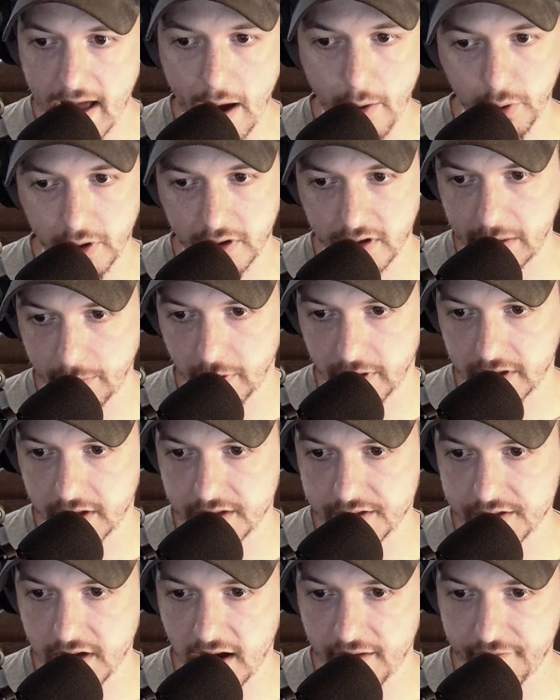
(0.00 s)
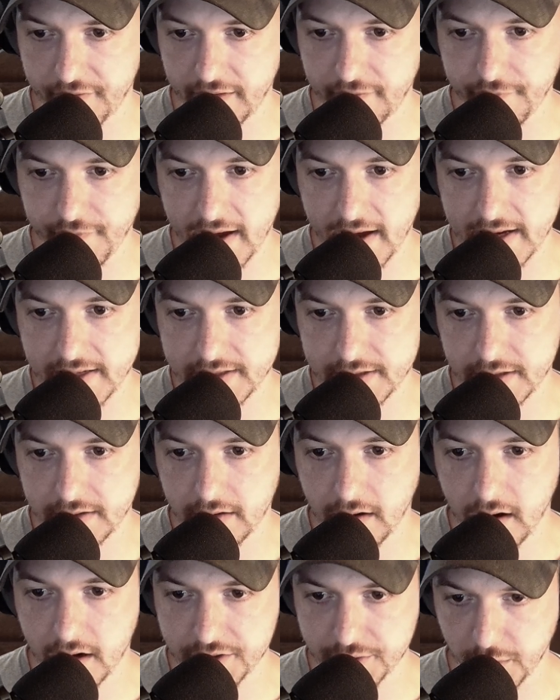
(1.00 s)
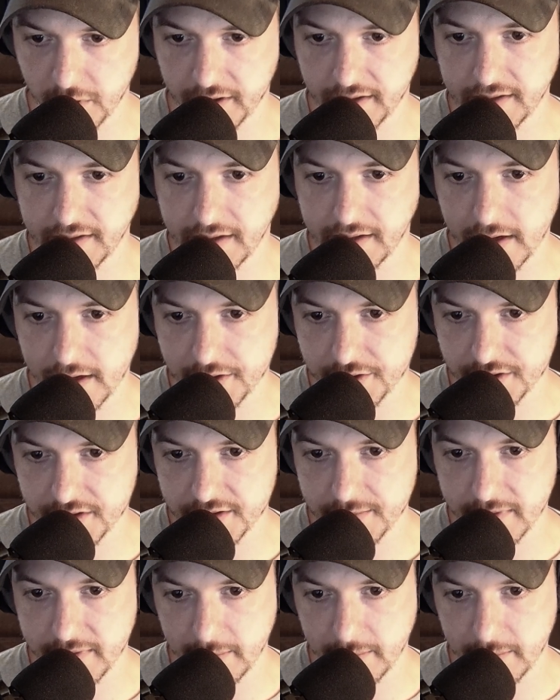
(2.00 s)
Hourly workers often face harsh working conditions,